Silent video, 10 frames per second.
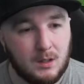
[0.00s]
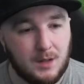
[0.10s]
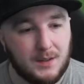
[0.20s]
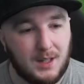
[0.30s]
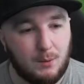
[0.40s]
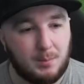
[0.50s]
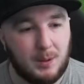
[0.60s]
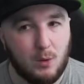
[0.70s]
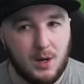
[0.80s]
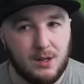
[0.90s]
I think he would be
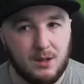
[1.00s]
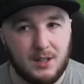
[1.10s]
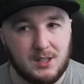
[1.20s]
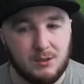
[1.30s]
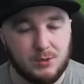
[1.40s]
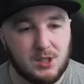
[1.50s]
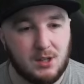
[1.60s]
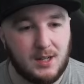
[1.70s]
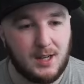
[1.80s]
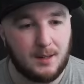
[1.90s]
quite a nice little
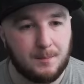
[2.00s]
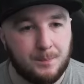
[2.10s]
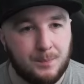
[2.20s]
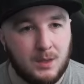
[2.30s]
signing.